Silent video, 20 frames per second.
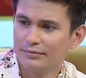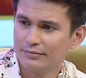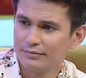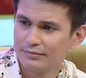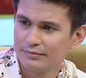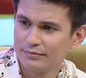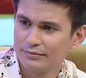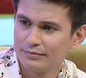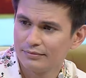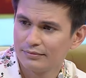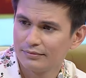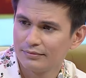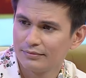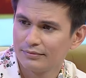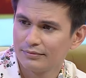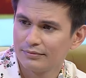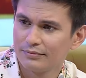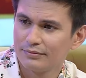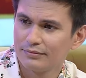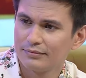Mm. Anong gusto mong
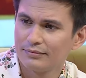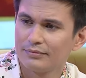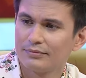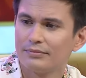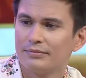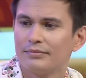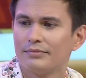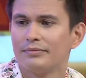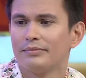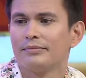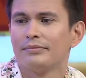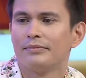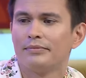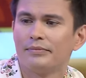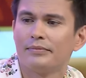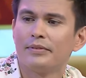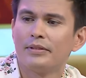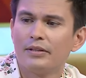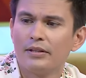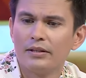sabihin sa kanila?
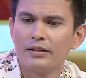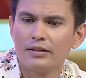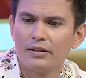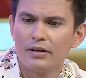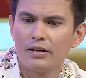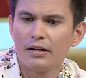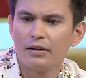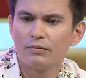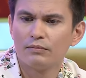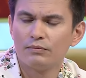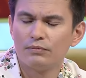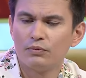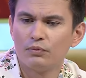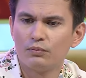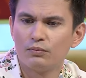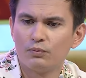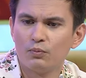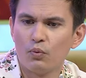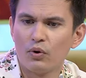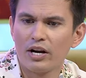Na
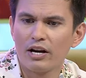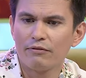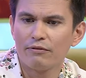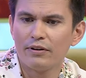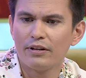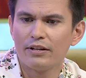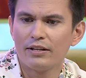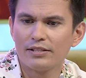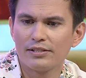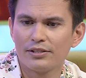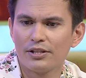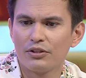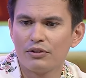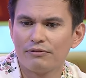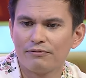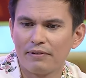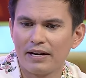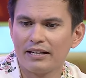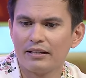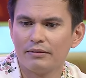whatever it is that you
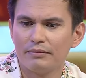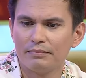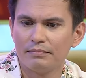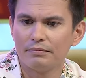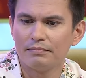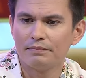find